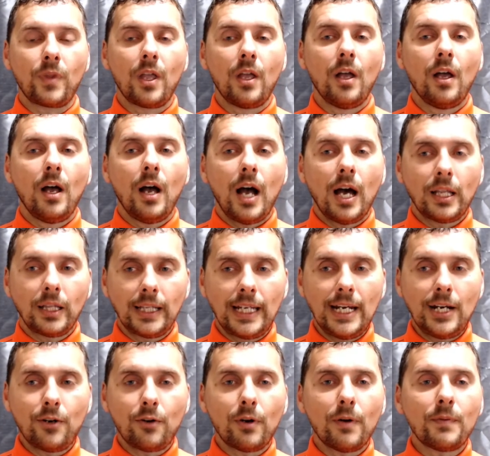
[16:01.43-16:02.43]
A
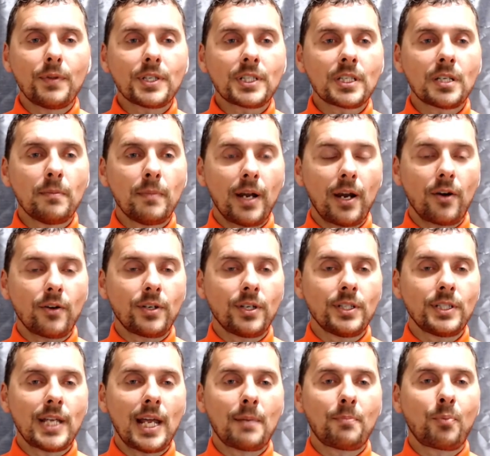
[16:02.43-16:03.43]
leader of the Samaritans
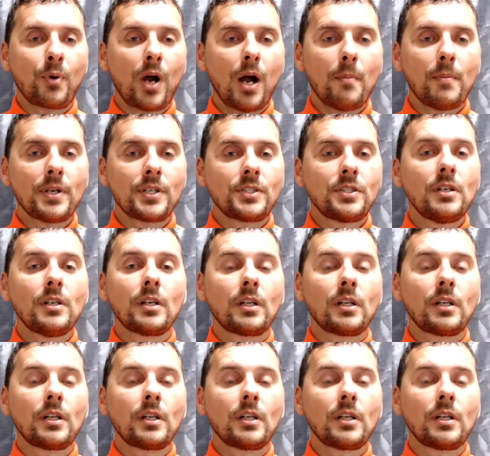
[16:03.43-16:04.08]
had promised to